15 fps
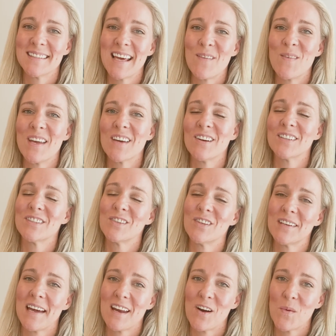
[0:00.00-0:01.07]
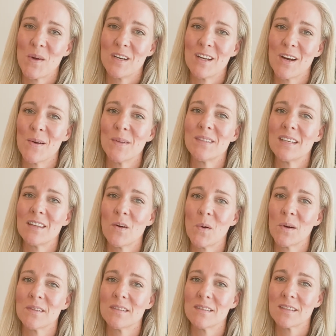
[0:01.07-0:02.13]
and we could also look out our window and see the
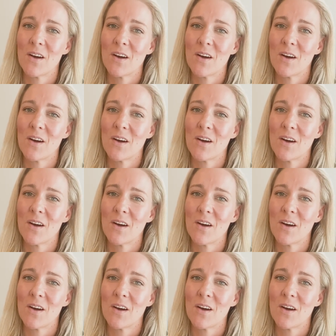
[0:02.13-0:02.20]
horses